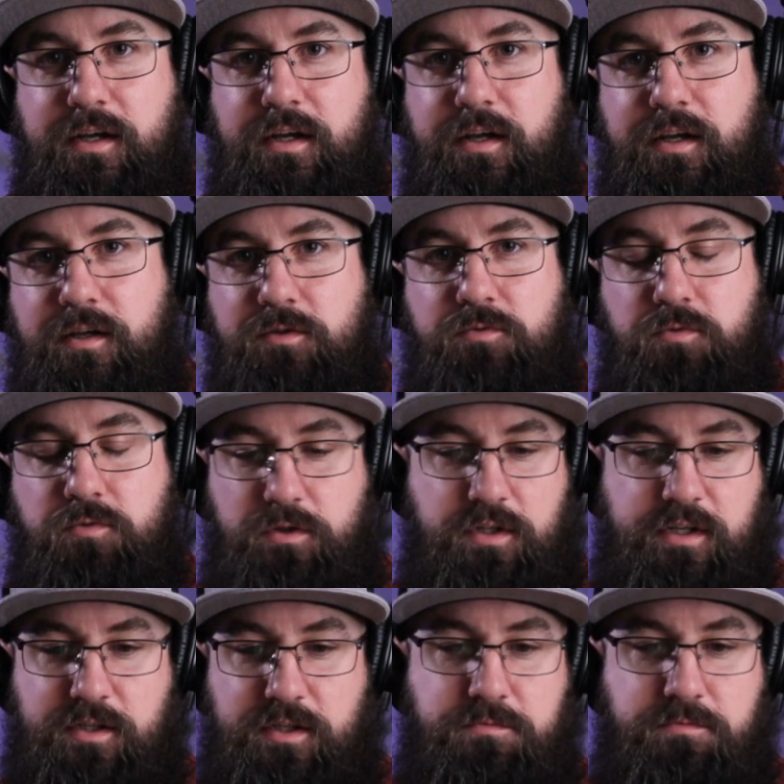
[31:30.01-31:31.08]
And we'll
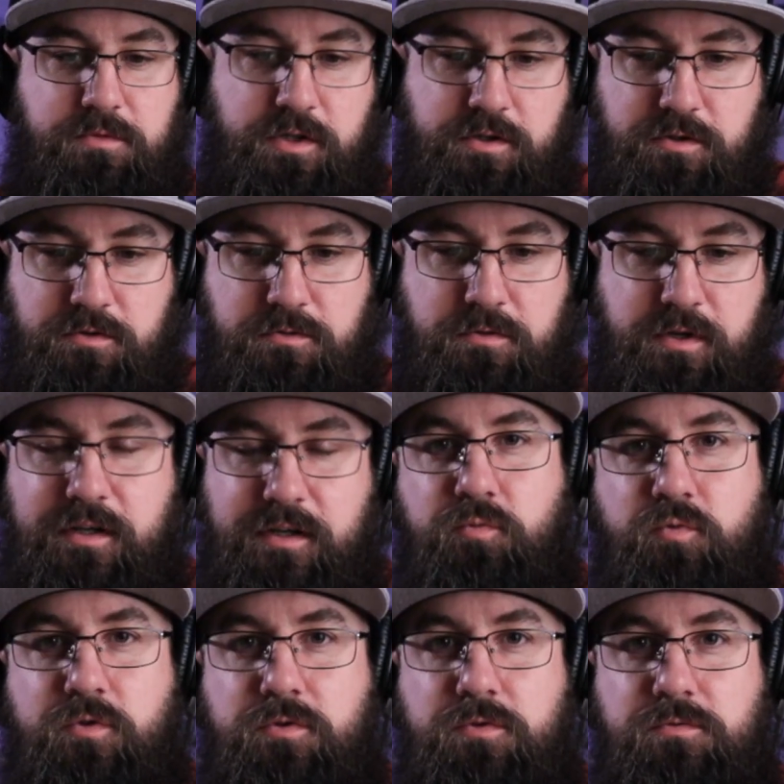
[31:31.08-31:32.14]
let him go,
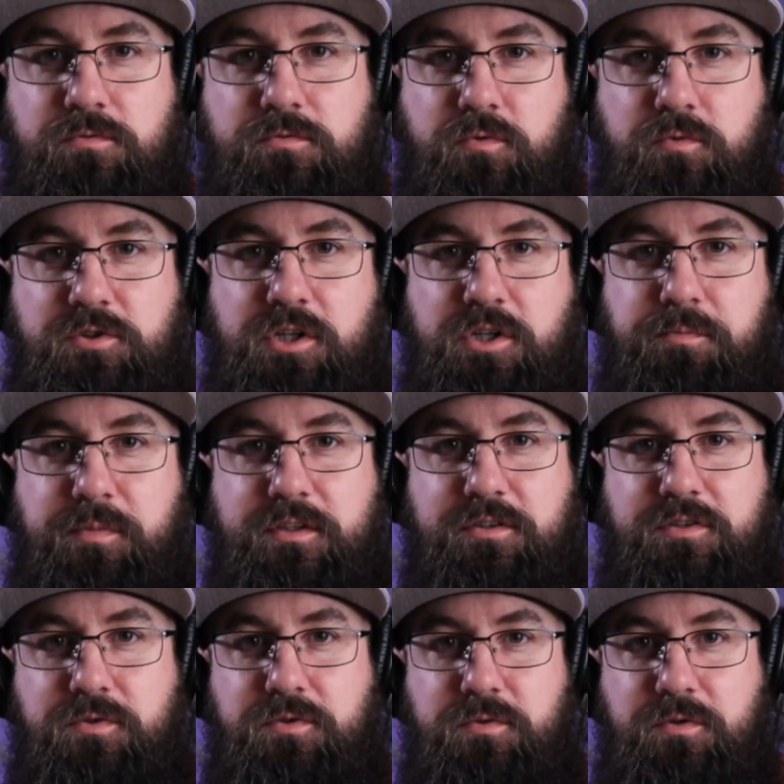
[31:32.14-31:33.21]
and we'll jump
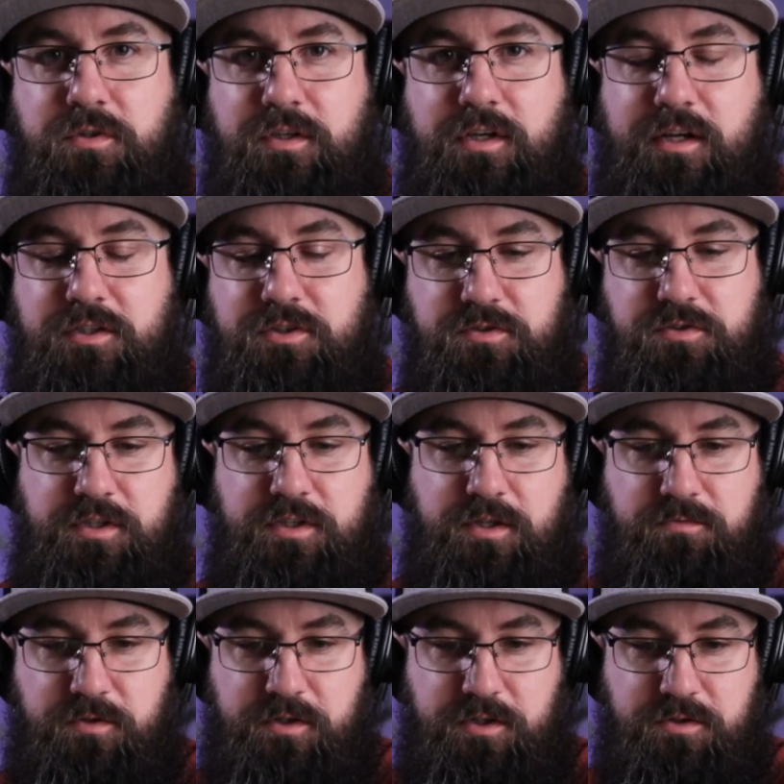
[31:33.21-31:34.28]
into the actual
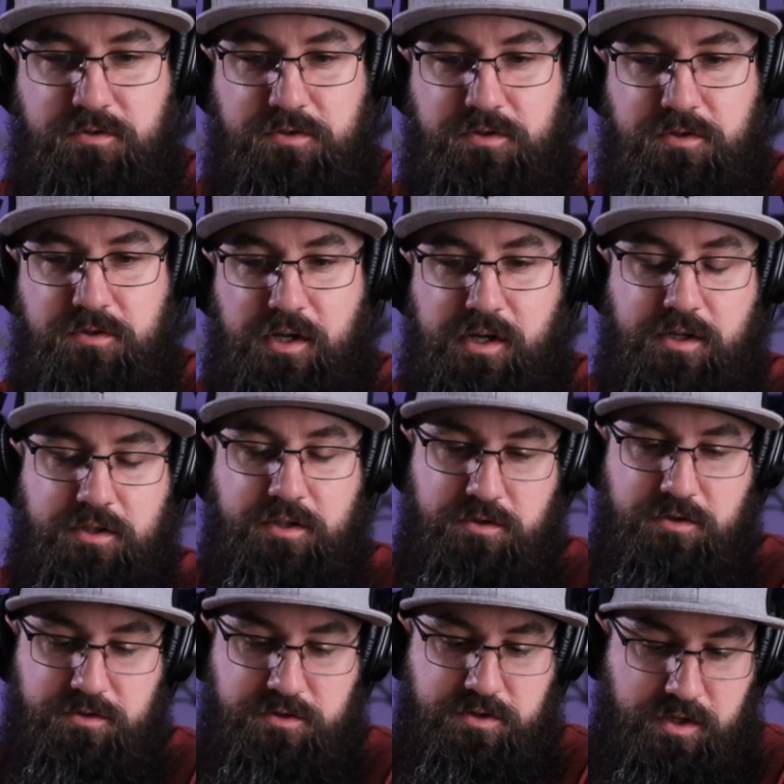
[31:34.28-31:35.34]
setup video. So
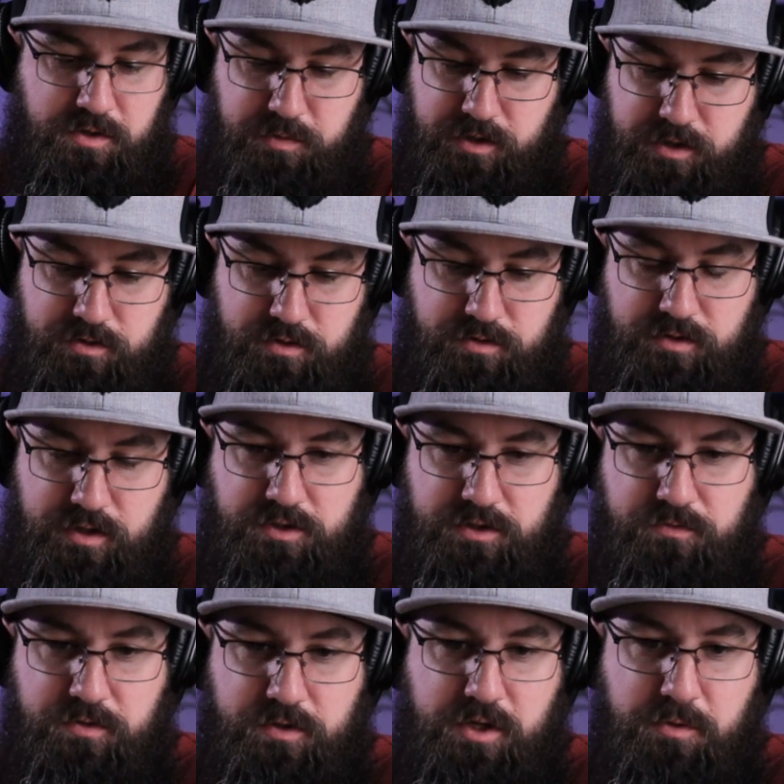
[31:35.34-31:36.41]
Jonas, again, man, thanks
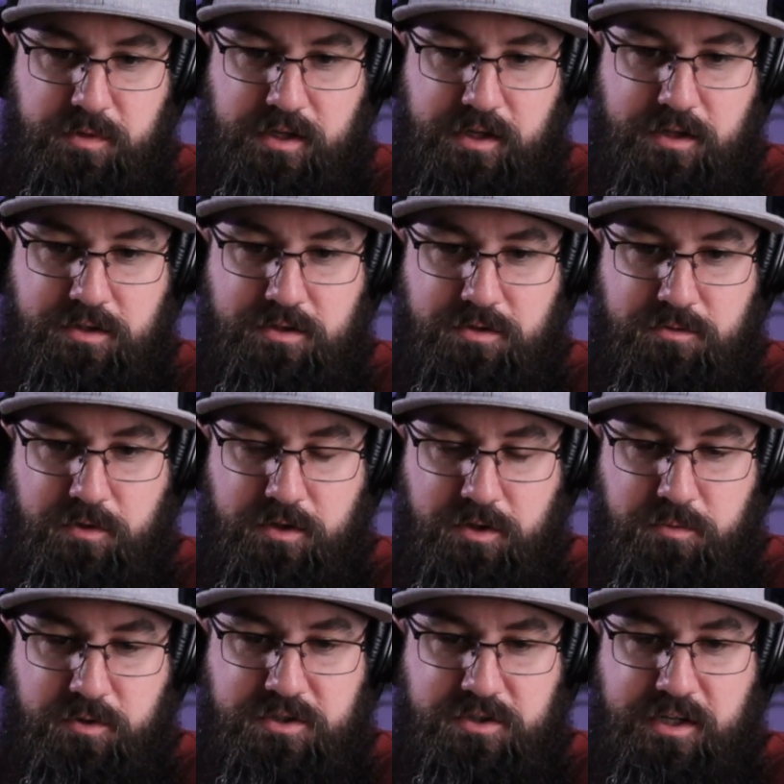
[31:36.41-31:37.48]
for coming in.
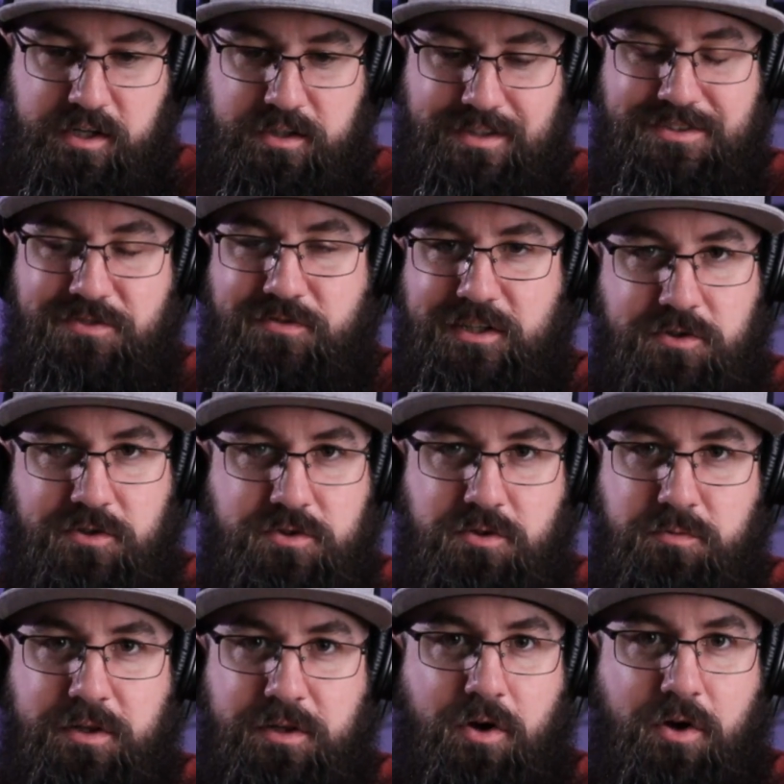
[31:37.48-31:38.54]
Really appreciate it. This video is
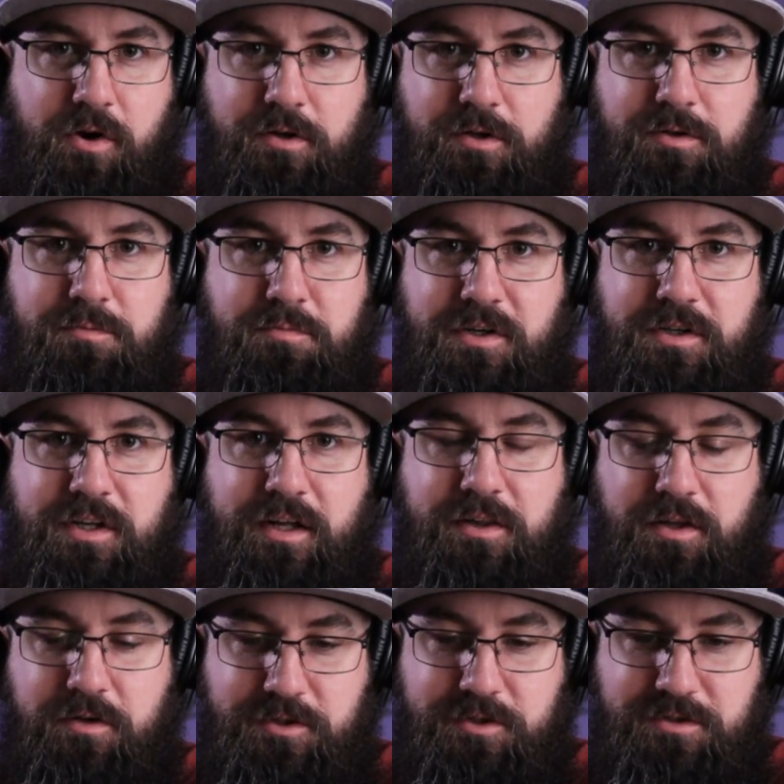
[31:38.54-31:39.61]
going to be long, but I
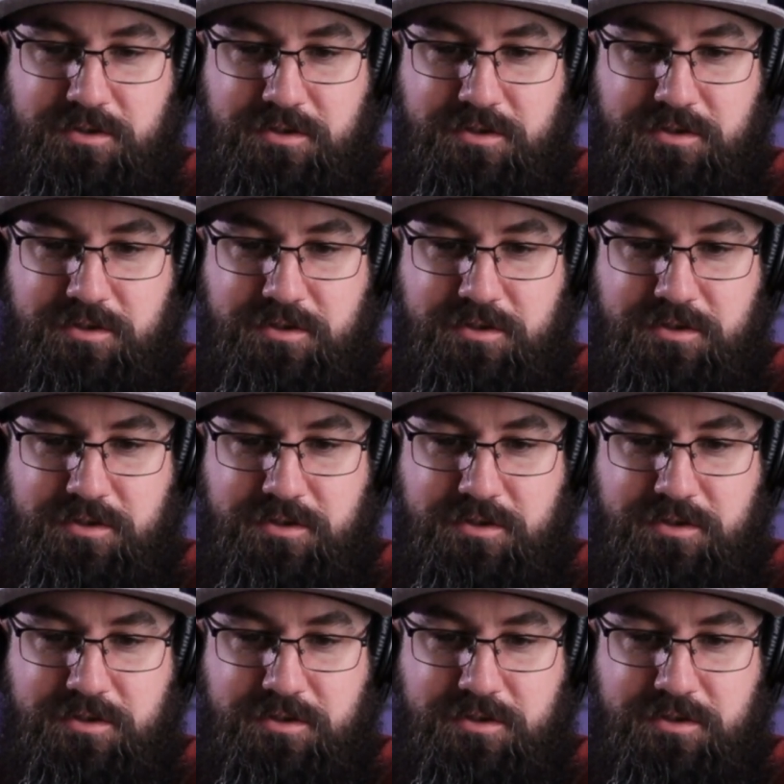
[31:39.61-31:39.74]
love it.